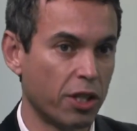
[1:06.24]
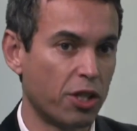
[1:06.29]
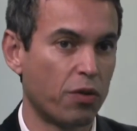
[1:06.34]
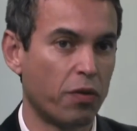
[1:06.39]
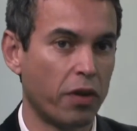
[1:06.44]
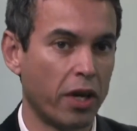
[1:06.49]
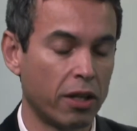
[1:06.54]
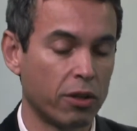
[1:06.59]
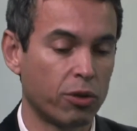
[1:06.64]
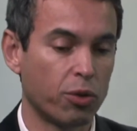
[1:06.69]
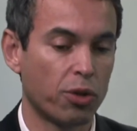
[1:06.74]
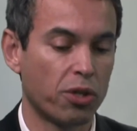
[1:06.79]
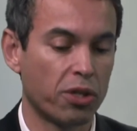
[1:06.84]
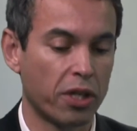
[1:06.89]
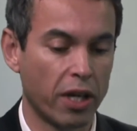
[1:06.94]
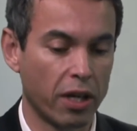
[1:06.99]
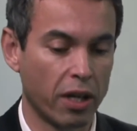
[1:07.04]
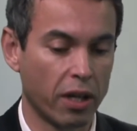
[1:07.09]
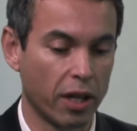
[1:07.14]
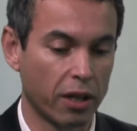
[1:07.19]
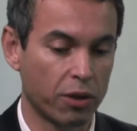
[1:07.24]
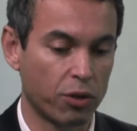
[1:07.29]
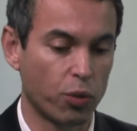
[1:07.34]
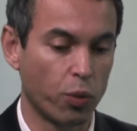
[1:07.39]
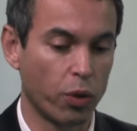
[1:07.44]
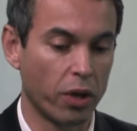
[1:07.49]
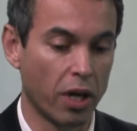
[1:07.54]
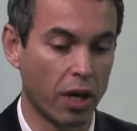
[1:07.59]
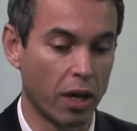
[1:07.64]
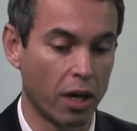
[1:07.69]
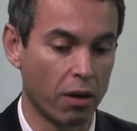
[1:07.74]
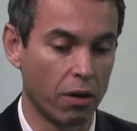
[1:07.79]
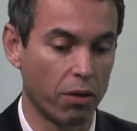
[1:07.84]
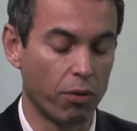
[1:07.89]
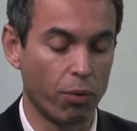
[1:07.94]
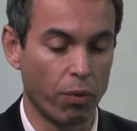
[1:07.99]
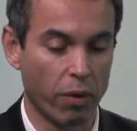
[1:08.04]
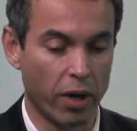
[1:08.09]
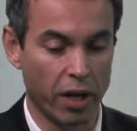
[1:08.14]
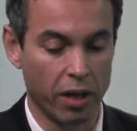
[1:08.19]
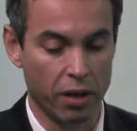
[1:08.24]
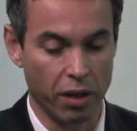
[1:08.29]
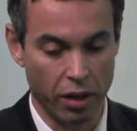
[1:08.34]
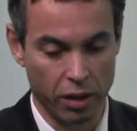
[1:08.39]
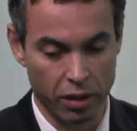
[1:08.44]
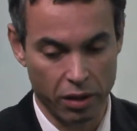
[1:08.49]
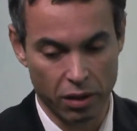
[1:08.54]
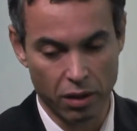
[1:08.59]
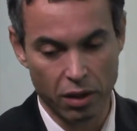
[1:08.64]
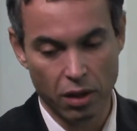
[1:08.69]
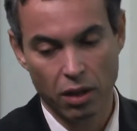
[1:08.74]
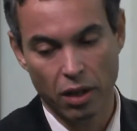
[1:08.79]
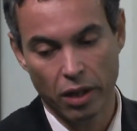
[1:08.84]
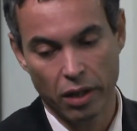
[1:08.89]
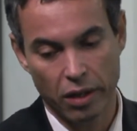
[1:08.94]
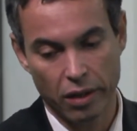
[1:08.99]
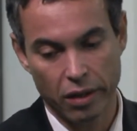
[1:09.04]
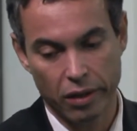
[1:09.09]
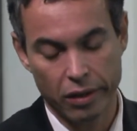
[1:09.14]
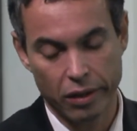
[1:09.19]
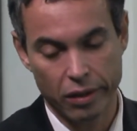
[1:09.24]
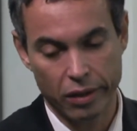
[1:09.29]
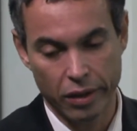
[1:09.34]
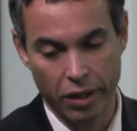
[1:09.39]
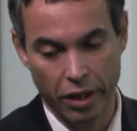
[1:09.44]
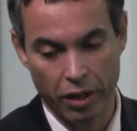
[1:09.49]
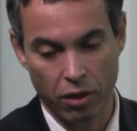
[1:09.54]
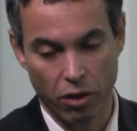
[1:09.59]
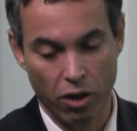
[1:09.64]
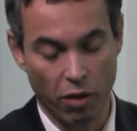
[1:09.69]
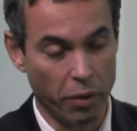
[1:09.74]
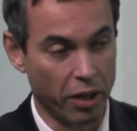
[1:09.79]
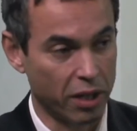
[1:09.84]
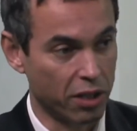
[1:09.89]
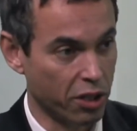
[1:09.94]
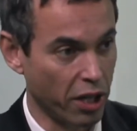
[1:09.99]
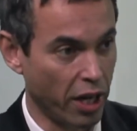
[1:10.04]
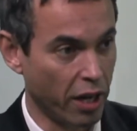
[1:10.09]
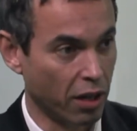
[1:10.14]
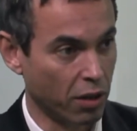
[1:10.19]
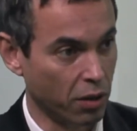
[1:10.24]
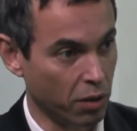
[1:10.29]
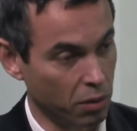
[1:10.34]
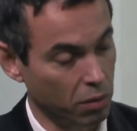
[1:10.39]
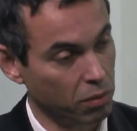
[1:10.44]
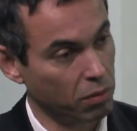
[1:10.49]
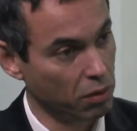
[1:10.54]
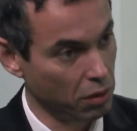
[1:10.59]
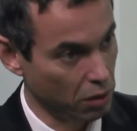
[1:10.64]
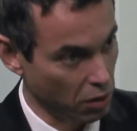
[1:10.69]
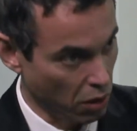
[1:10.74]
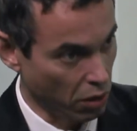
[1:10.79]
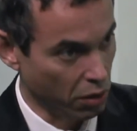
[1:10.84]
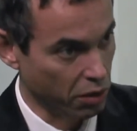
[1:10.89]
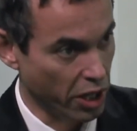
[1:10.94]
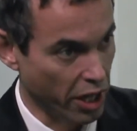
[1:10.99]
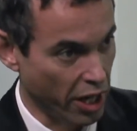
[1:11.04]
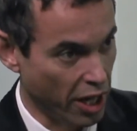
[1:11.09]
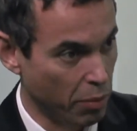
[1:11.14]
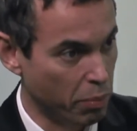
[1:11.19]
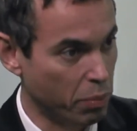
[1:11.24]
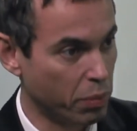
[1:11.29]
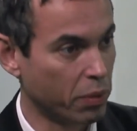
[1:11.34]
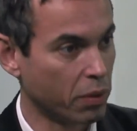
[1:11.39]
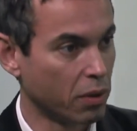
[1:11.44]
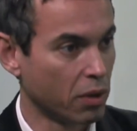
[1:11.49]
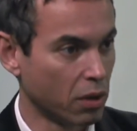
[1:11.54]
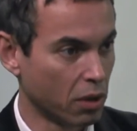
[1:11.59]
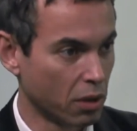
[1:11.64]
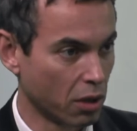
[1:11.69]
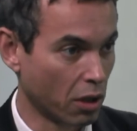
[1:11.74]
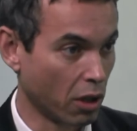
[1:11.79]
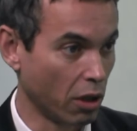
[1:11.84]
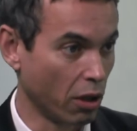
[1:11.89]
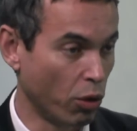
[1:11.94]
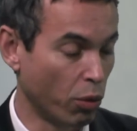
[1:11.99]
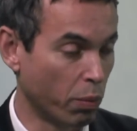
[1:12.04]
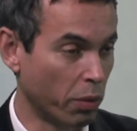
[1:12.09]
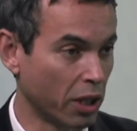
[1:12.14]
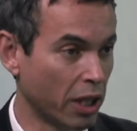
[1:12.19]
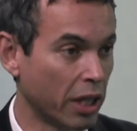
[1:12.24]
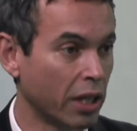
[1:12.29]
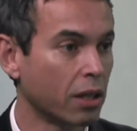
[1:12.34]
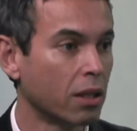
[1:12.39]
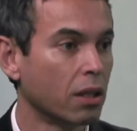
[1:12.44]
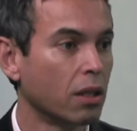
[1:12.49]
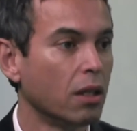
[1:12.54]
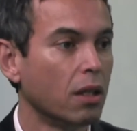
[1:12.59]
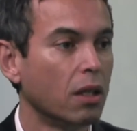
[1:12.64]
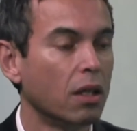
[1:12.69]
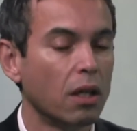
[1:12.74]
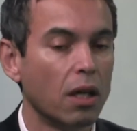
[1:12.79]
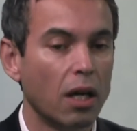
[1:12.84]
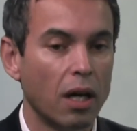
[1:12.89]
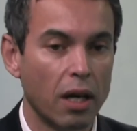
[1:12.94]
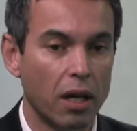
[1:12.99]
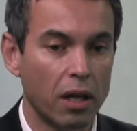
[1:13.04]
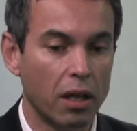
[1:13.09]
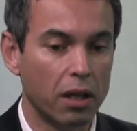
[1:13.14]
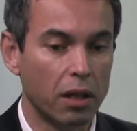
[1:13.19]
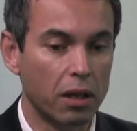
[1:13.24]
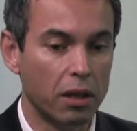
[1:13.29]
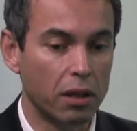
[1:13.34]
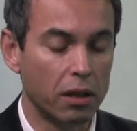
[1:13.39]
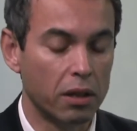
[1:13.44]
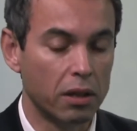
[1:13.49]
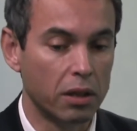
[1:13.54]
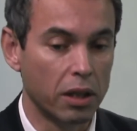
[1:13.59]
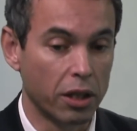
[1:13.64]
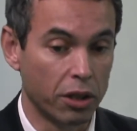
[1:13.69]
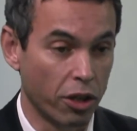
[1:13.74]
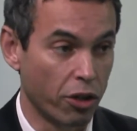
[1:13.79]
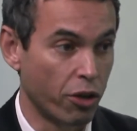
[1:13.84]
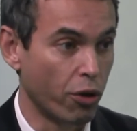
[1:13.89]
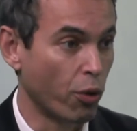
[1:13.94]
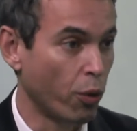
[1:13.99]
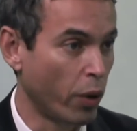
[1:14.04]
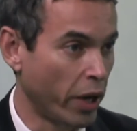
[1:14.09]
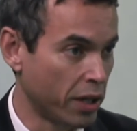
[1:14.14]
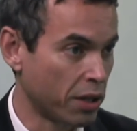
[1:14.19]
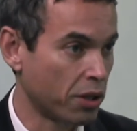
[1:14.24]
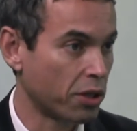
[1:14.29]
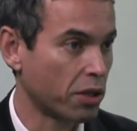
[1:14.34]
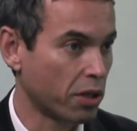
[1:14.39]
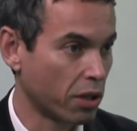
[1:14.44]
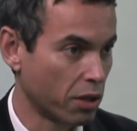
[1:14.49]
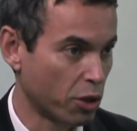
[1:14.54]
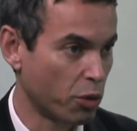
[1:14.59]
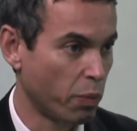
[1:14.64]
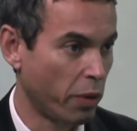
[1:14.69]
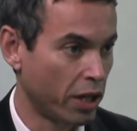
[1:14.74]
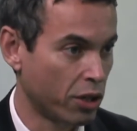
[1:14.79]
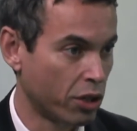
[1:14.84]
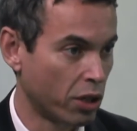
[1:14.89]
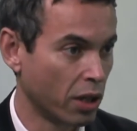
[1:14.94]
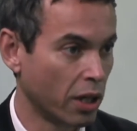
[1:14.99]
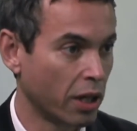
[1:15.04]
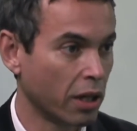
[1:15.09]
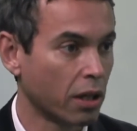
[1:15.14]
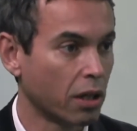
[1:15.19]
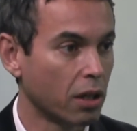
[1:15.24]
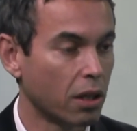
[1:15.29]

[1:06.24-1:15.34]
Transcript: fair to say that we are riding an economic cycle on the up globally, in the US especially.